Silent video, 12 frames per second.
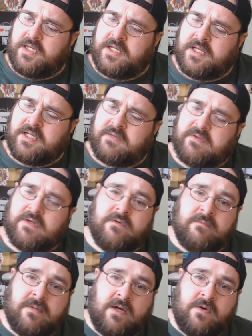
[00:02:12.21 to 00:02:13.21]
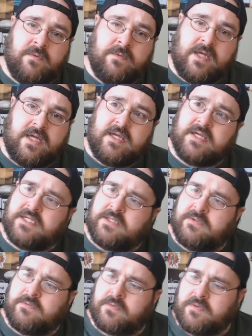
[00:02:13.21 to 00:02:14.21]
And I have that on my Ola
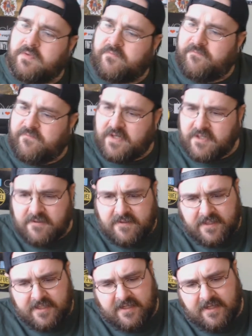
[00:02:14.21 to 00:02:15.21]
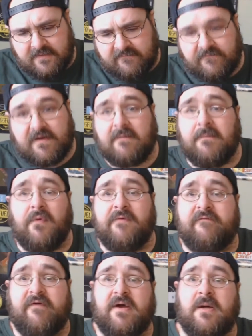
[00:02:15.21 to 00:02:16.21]
X. We're going to fire that at
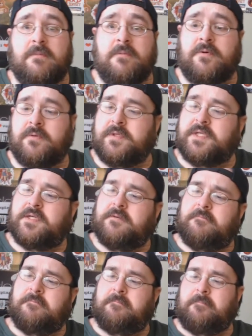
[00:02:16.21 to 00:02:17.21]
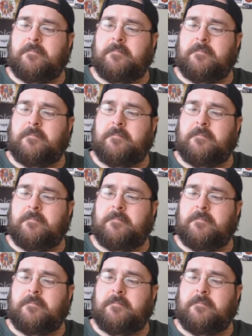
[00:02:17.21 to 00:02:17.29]
5.5 volts